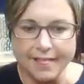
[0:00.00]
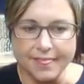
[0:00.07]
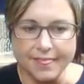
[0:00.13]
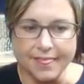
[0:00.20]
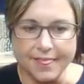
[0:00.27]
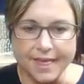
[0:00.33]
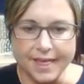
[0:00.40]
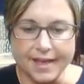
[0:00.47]

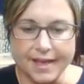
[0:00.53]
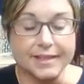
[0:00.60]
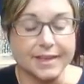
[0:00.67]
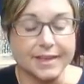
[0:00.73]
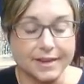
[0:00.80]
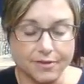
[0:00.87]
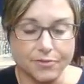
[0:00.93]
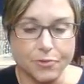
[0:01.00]
And
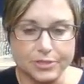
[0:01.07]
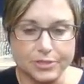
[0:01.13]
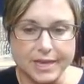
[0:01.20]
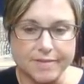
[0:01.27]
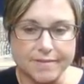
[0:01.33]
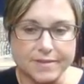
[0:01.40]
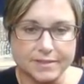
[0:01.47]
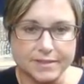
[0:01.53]
then, of course,
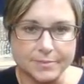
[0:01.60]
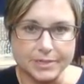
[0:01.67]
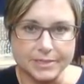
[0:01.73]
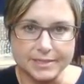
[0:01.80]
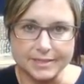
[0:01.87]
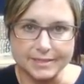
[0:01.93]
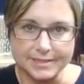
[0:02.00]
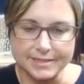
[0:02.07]
have the summary
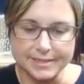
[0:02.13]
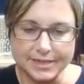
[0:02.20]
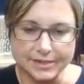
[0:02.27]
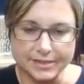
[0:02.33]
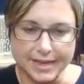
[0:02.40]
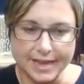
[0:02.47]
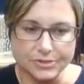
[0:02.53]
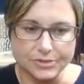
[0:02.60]
sentence
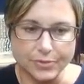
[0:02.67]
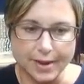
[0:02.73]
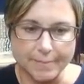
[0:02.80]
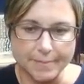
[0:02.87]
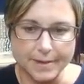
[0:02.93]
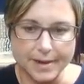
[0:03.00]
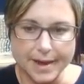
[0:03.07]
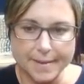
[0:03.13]

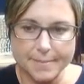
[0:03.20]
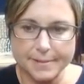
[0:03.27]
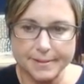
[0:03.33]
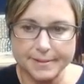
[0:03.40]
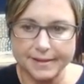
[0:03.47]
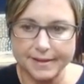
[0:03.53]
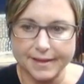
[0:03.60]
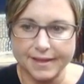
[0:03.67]
up.
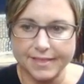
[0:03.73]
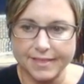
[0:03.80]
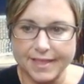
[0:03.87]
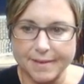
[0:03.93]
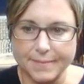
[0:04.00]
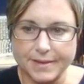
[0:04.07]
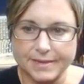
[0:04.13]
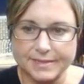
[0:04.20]
And
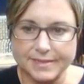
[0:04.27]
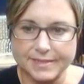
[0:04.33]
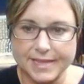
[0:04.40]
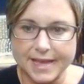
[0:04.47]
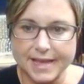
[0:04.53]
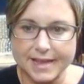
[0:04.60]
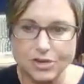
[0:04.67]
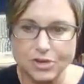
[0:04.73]
that means
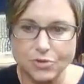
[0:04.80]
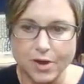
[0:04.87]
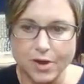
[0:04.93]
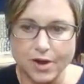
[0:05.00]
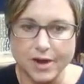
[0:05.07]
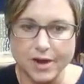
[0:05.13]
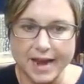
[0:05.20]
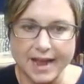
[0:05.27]
then you
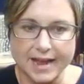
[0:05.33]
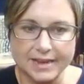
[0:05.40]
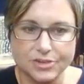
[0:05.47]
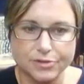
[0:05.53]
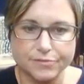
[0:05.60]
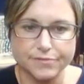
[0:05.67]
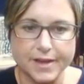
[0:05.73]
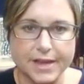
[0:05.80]
are at
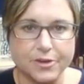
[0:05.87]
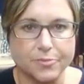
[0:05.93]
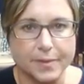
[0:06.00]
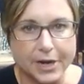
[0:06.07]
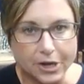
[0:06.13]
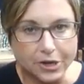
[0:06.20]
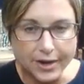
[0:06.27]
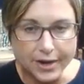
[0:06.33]

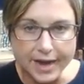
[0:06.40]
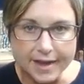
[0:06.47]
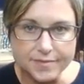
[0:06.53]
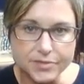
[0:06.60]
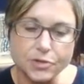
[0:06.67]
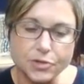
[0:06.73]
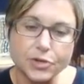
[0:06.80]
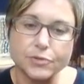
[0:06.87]
paragraph,
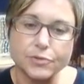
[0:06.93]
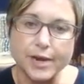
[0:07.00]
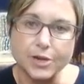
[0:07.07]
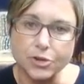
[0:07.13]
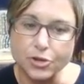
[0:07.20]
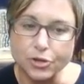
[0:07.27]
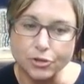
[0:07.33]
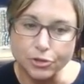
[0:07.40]
so you're going to
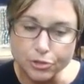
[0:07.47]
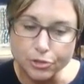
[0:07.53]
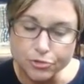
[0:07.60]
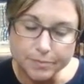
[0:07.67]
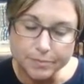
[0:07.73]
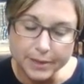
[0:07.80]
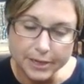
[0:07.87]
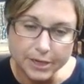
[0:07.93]
write your
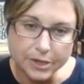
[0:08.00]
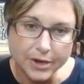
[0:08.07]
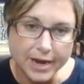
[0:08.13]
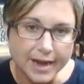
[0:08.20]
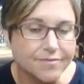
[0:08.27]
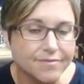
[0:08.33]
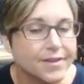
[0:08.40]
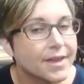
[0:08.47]
conclusion
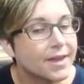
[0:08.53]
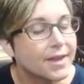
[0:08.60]
paragraph.